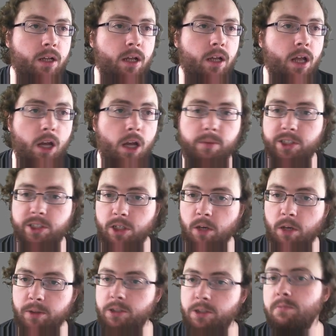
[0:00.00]
and we stop
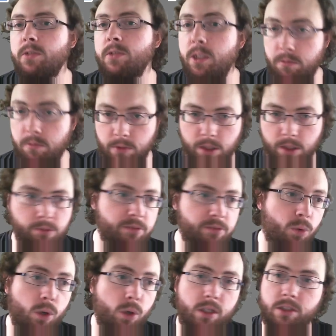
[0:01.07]
it, there was
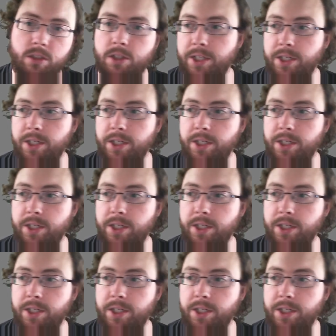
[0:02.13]
more than 30